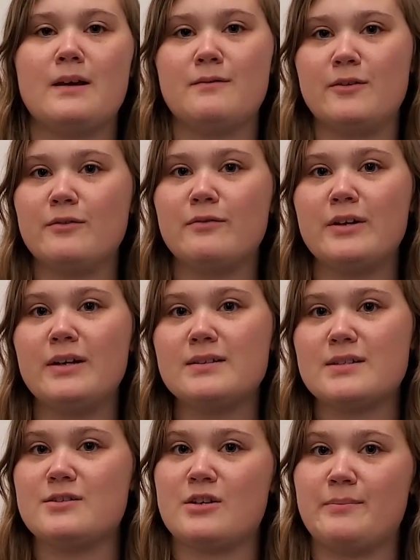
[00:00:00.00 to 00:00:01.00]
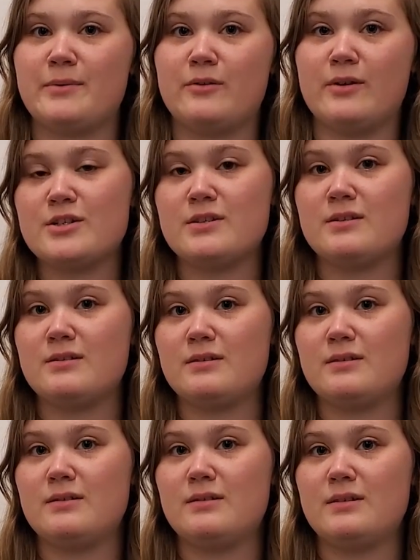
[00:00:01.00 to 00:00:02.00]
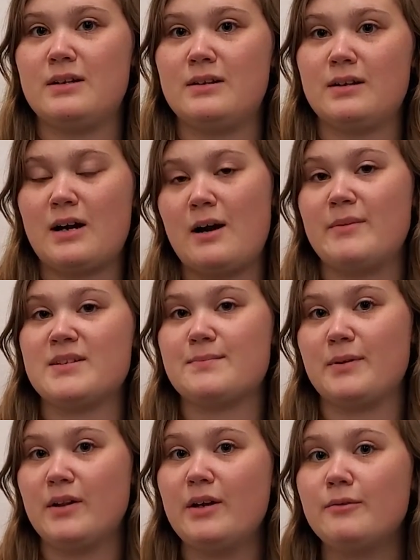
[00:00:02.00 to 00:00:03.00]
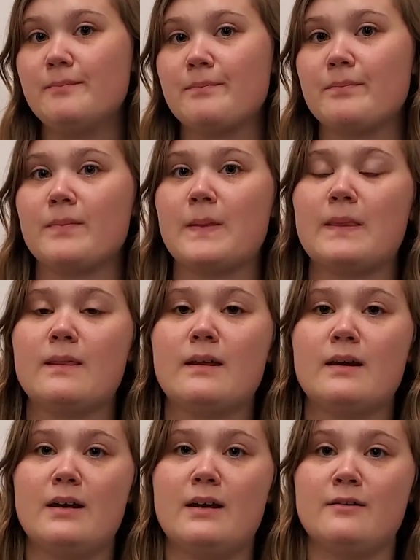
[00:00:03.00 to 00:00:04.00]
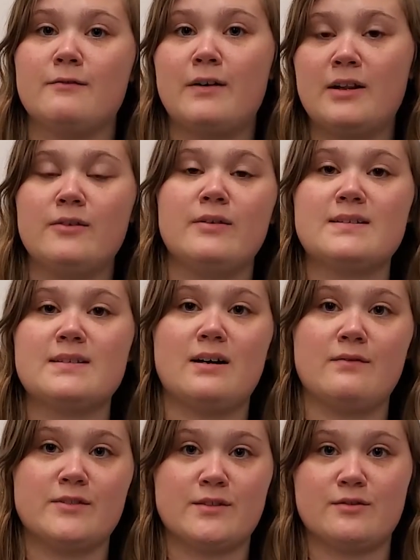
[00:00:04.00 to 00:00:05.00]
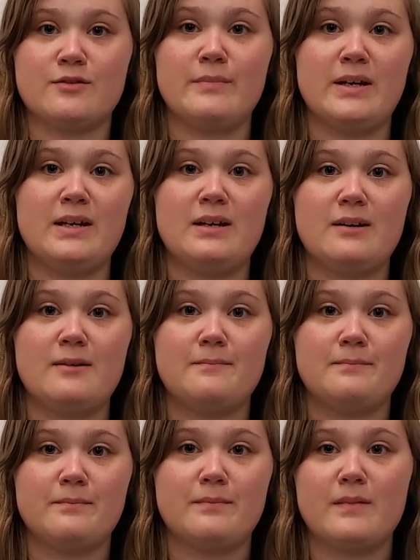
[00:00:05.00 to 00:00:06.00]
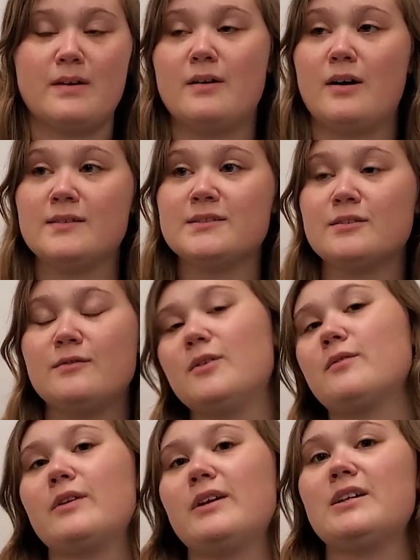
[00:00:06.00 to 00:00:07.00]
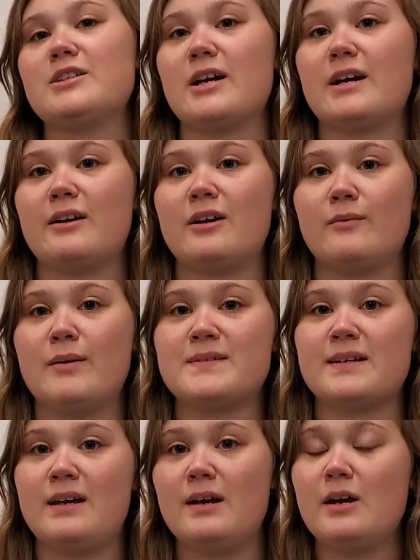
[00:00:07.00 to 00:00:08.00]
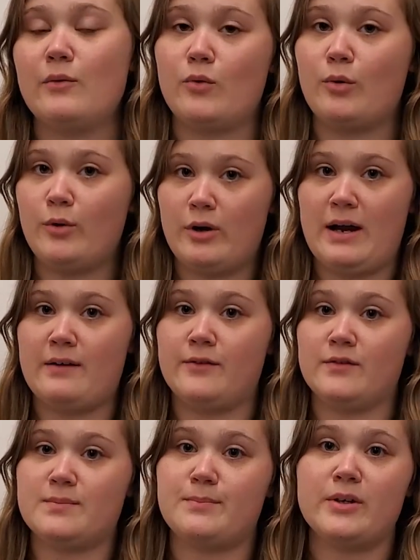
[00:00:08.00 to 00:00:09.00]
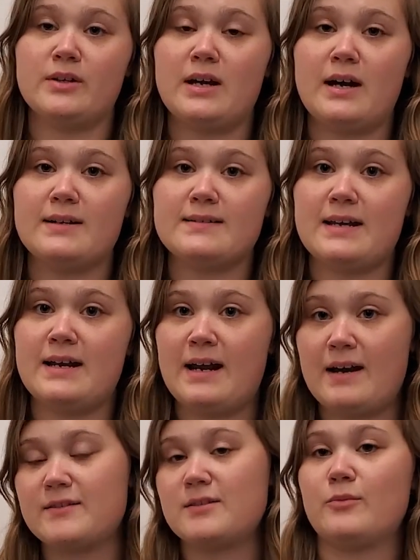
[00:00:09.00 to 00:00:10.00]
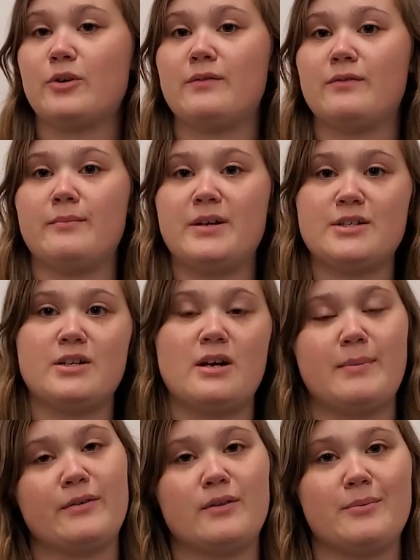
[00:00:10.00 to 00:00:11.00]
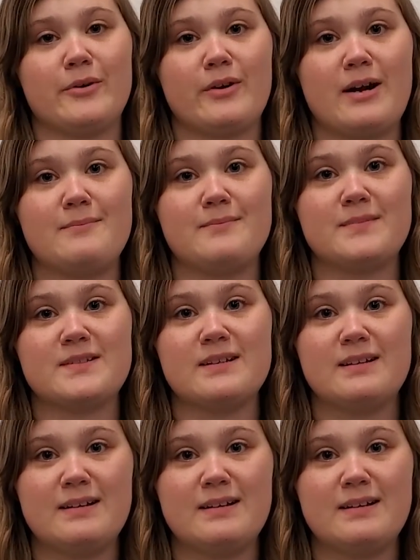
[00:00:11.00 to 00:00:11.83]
Feel free to drop a question in the comments below and follow us on social media. Also, feel free to check out our website where we'll have those bird guides and have some more information about the programs.